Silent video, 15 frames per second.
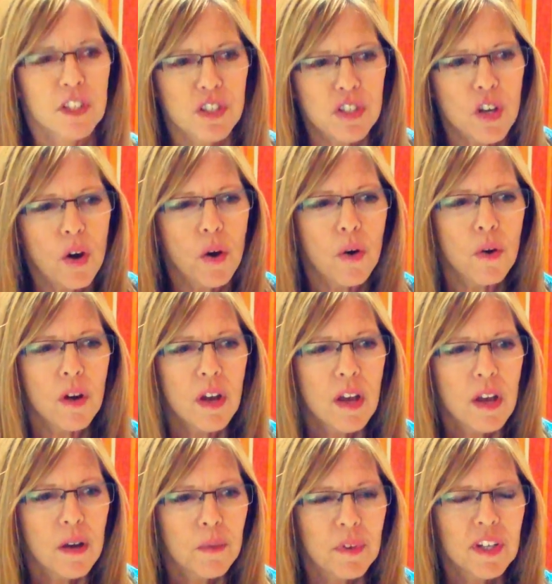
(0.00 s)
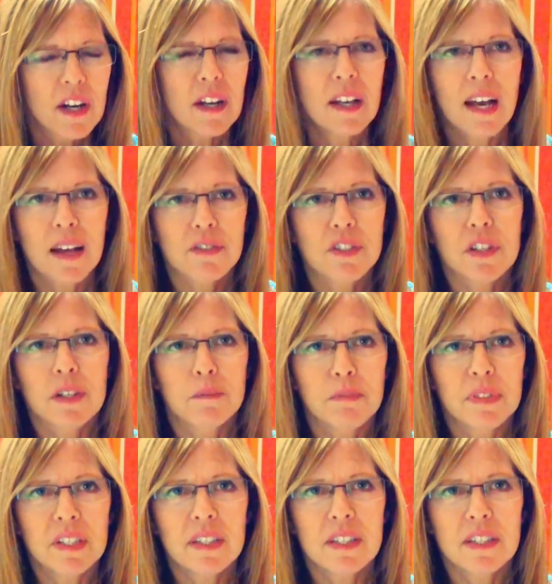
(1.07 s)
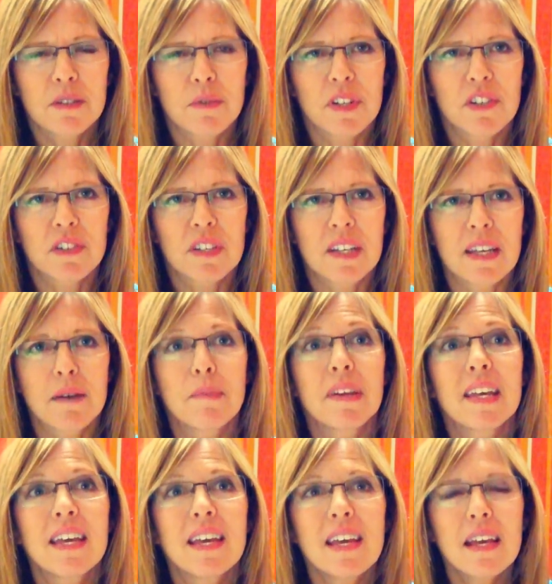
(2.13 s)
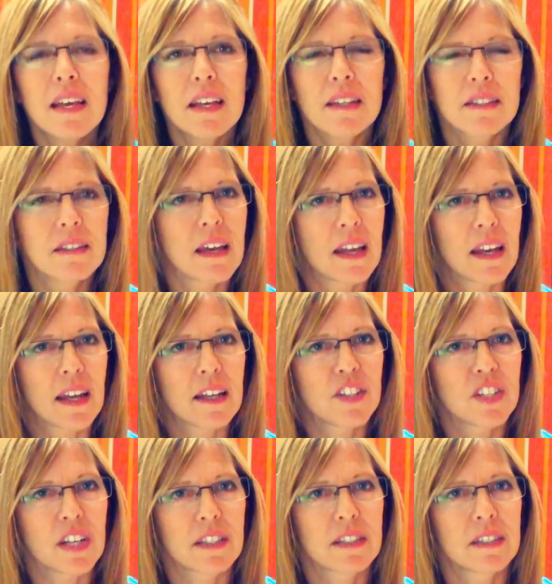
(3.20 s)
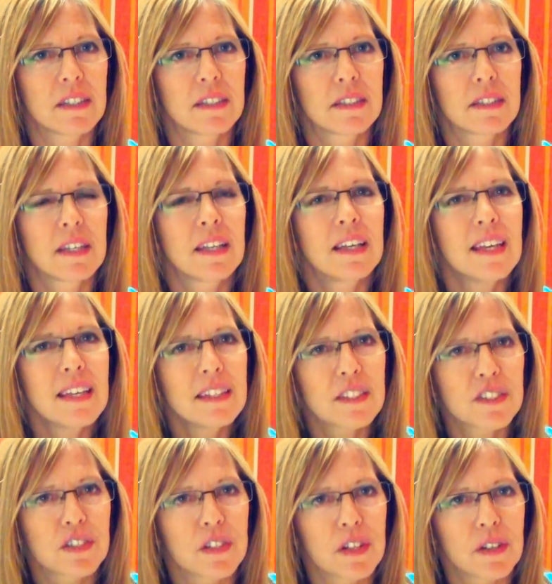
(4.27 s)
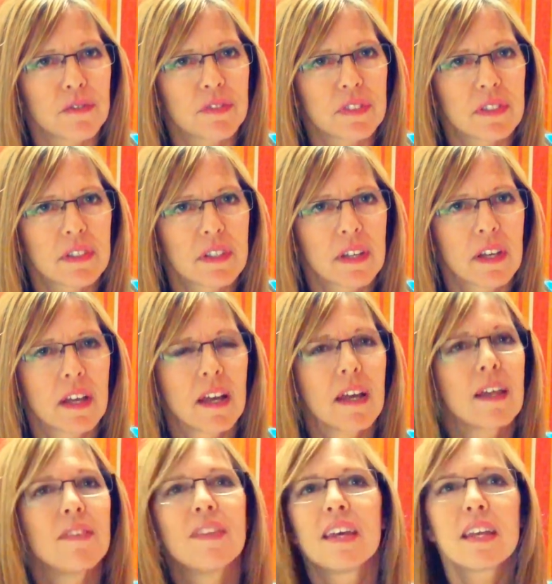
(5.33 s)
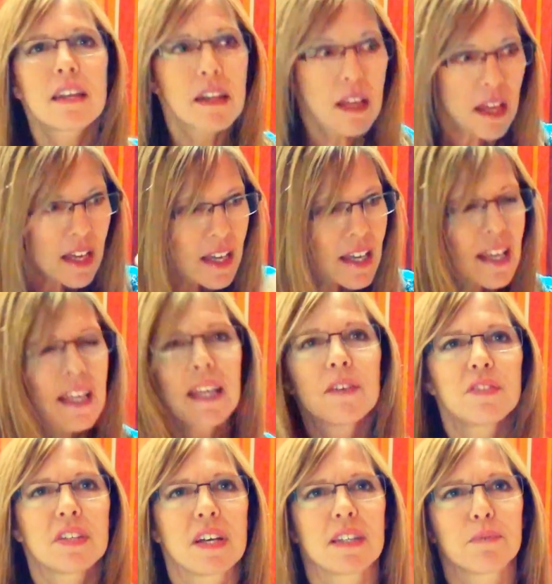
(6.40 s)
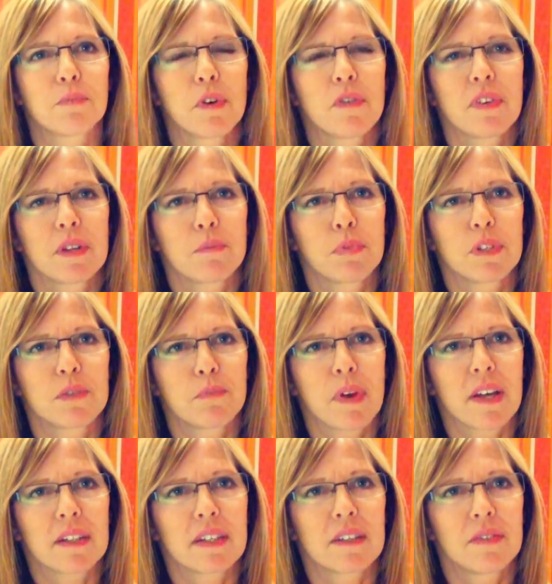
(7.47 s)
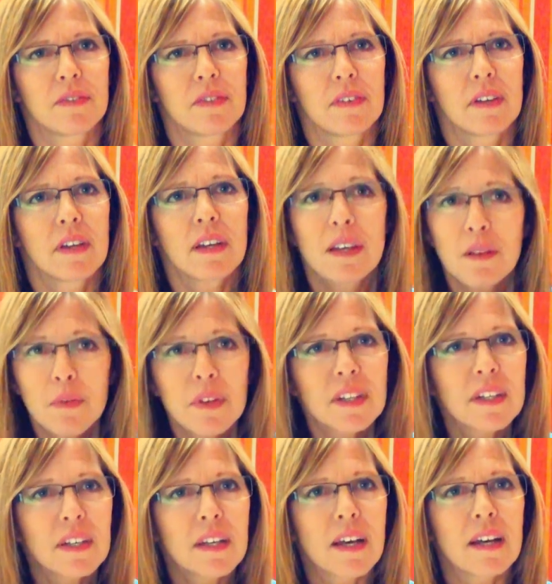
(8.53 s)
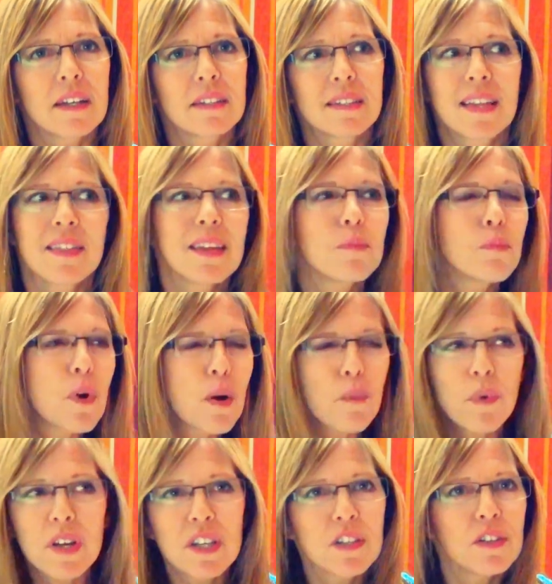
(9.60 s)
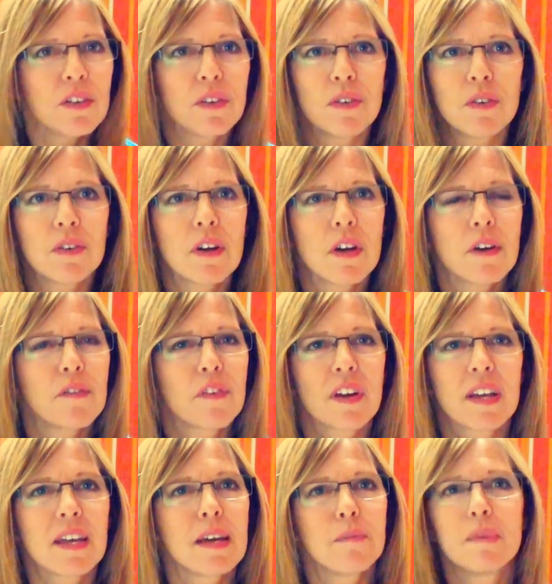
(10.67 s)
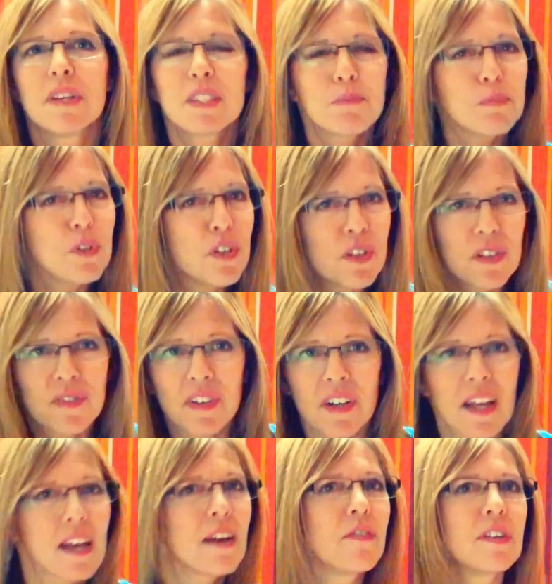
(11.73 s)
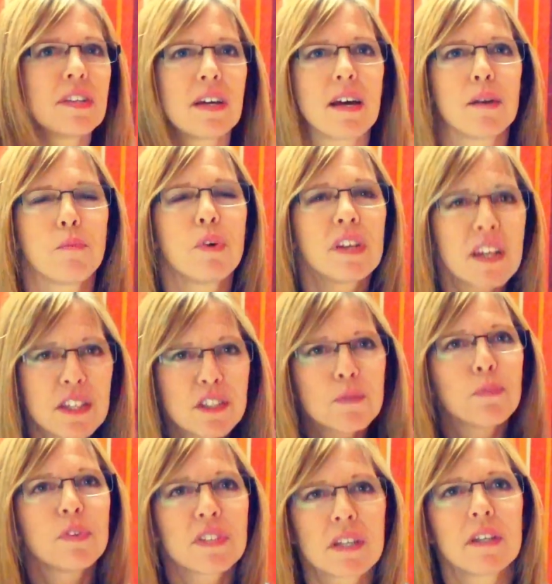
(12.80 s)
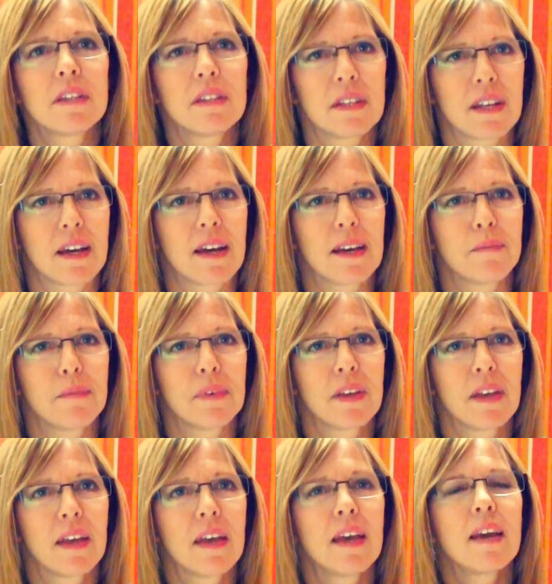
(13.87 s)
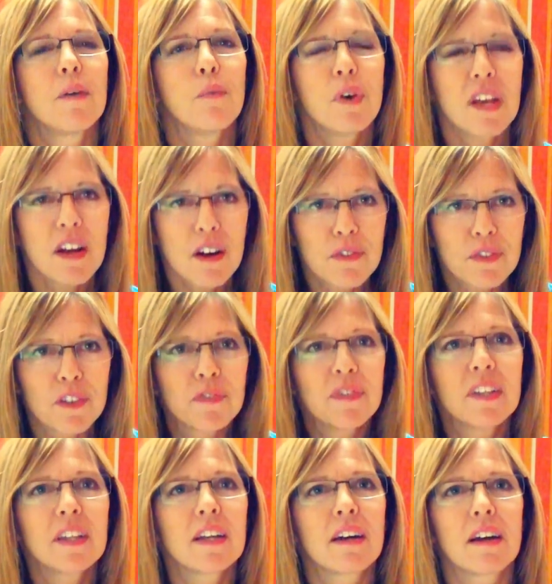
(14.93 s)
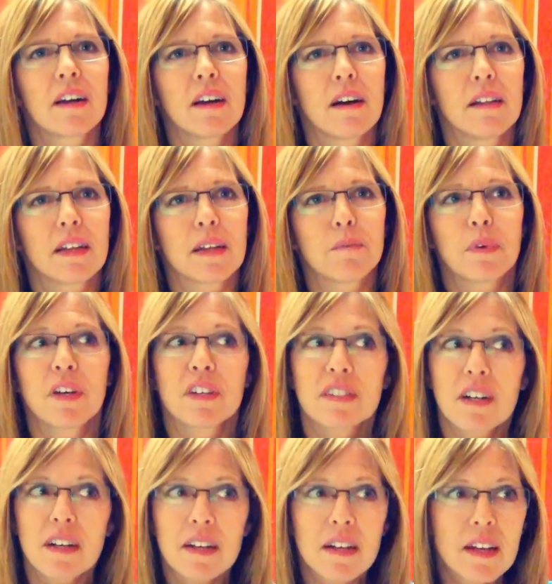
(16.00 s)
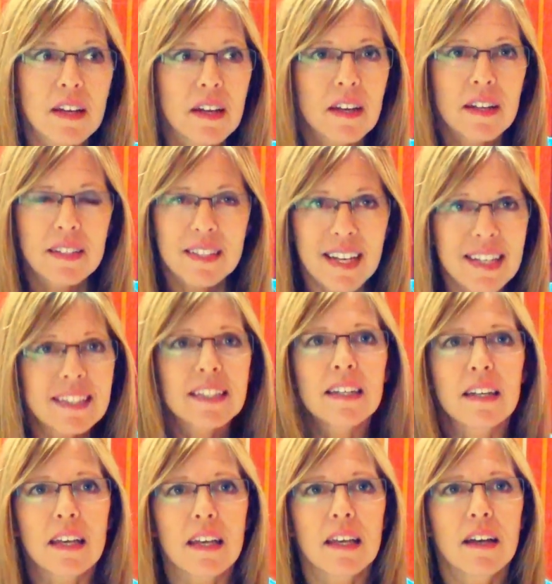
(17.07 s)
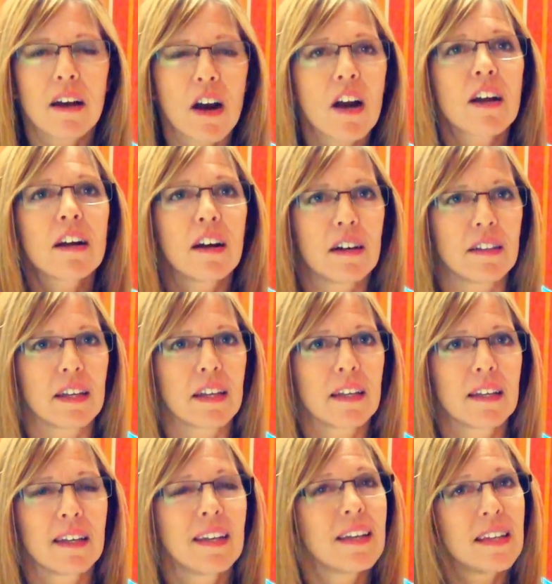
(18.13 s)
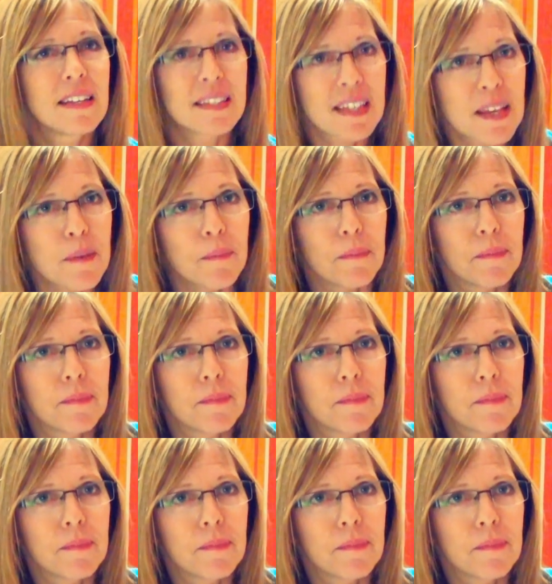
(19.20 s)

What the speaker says: So when our lives are completely surrendered to him and he is getting justice that he deserves, then he gives us perfect perspective. He really does. And then what we do for him is beautiful every time, 100% of the time. We are fulfilling our calling because our destiny, our calling, is him.